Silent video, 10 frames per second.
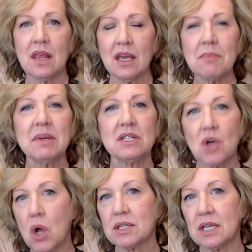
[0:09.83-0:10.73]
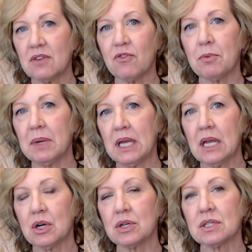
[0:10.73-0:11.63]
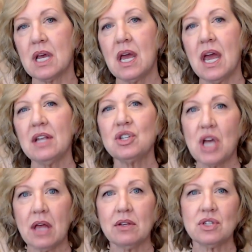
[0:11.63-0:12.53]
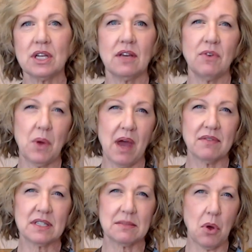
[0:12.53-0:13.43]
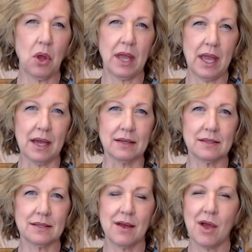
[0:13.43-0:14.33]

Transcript: that can be daunting for beginners and challenging if you have small hands.